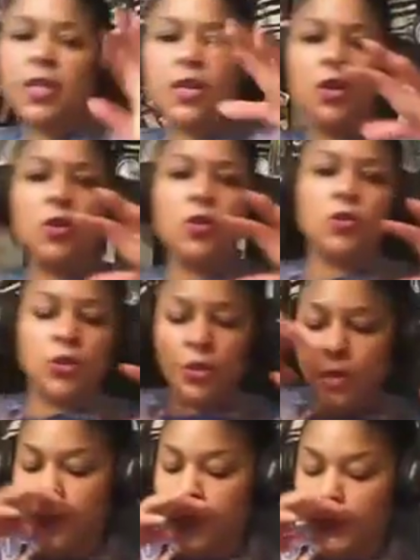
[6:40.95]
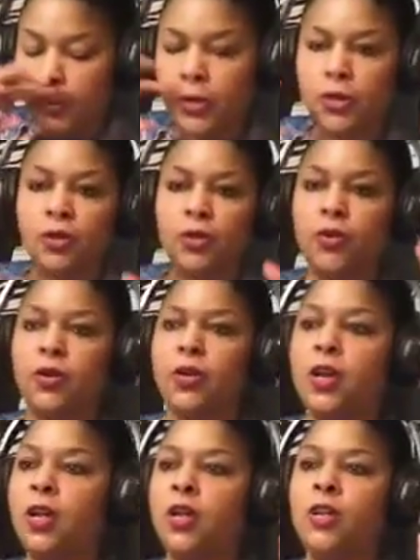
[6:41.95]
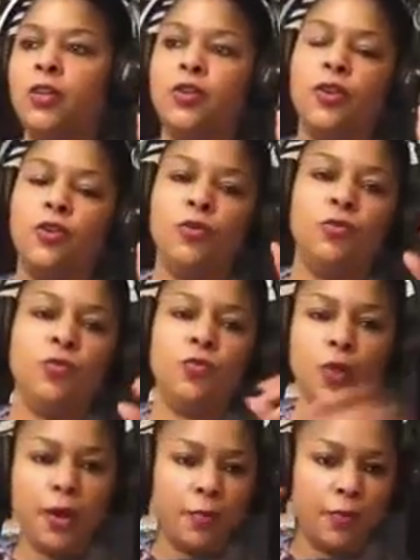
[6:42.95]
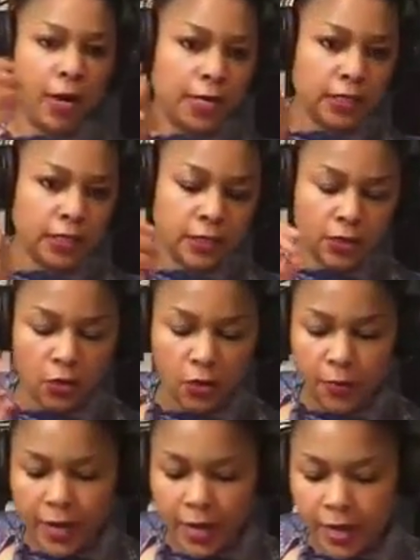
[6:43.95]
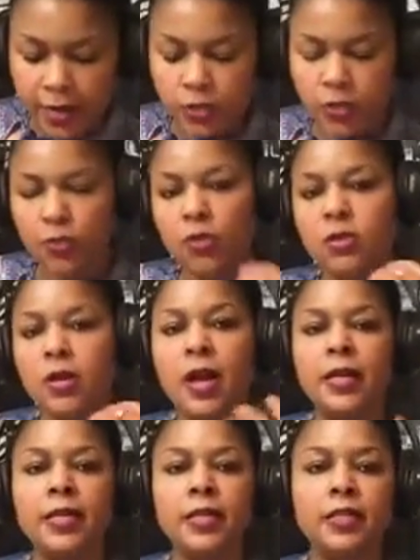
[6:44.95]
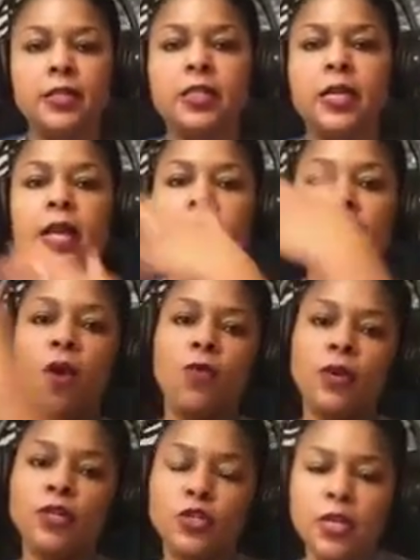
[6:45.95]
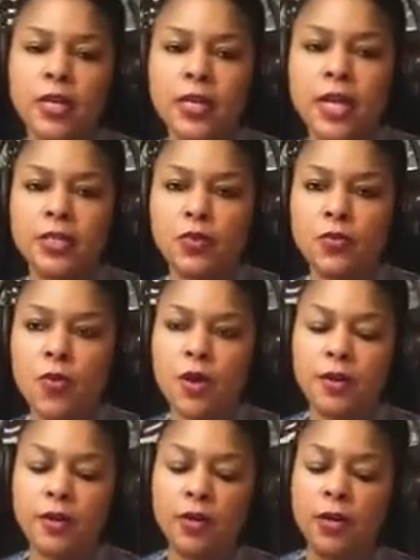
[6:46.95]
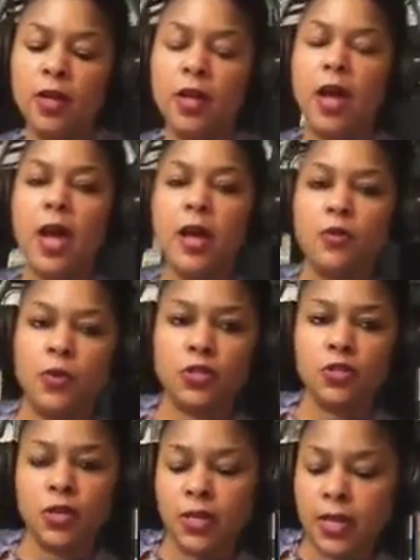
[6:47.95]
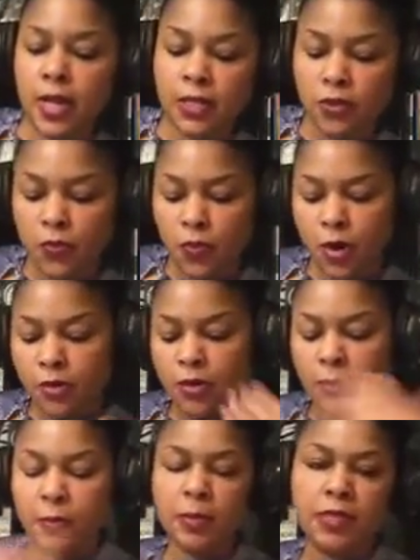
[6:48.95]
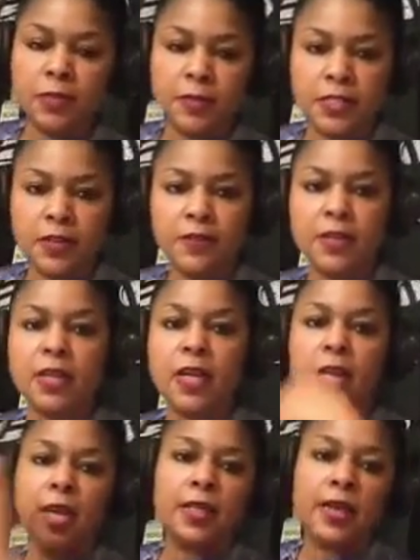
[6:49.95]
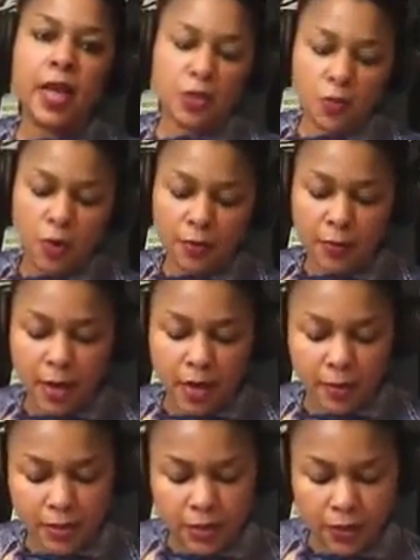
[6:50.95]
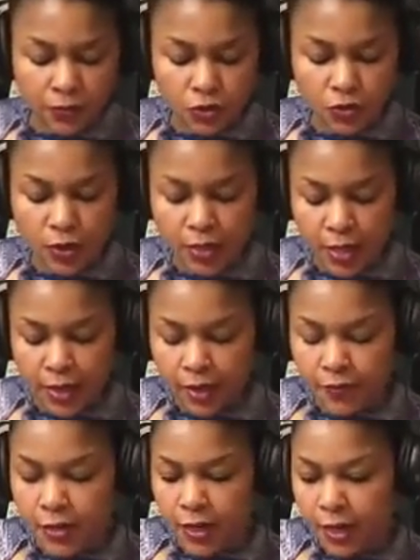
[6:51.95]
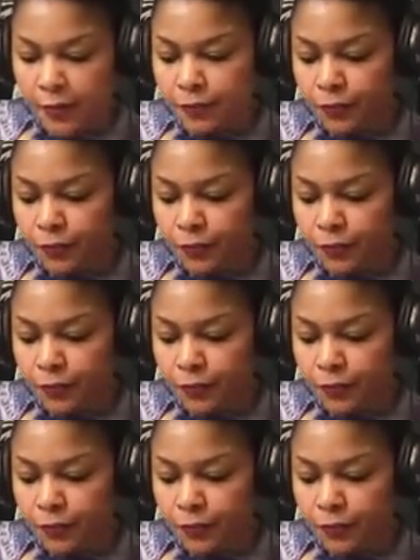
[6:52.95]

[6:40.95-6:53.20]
notes on your computer and, wear a bracelet or a band. So those are ideas to say, hey, I want to drink a gallon of water. How do I drink a gallon of water? Let me be specific. And then how do I remind myself to drink that every day?